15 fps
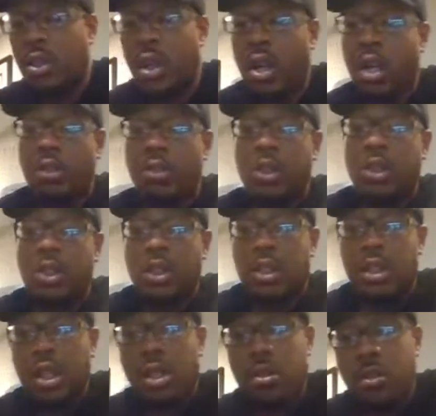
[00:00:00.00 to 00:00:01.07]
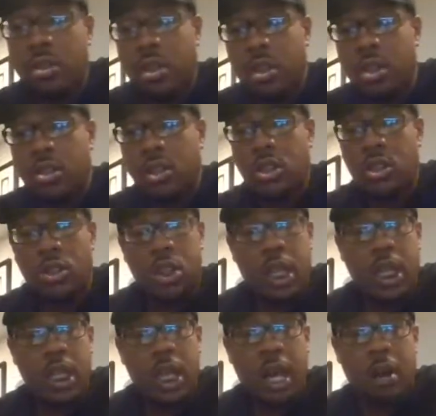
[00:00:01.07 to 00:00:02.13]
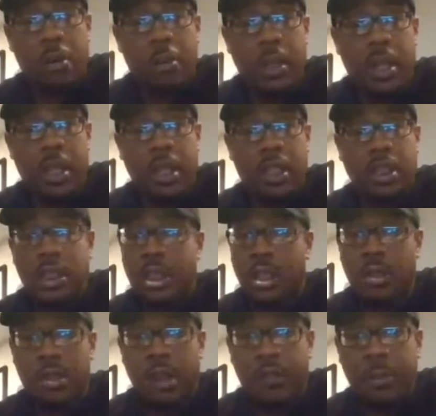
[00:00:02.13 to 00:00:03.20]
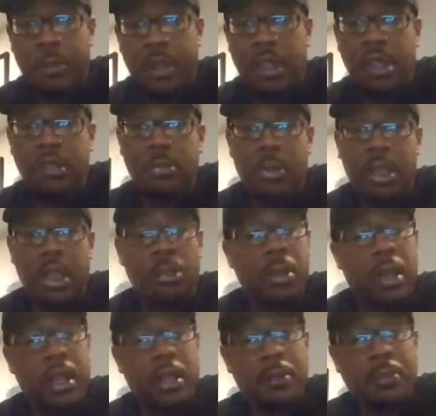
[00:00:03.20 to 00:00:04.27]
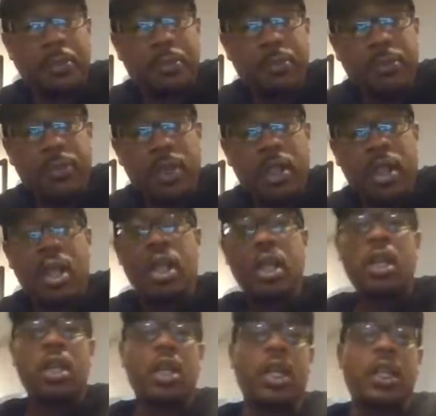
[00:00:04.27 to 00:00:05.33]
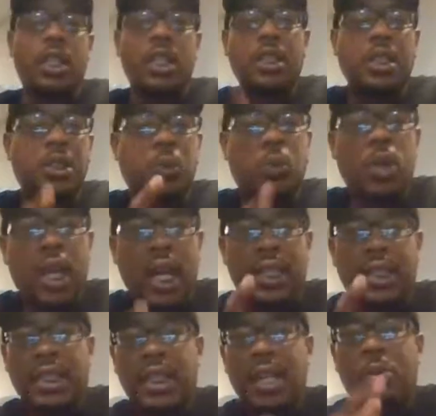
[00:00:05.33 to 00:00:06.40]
y'all go, you'll check it out, man. Like I said, don't ever believe me, man. And this is what I say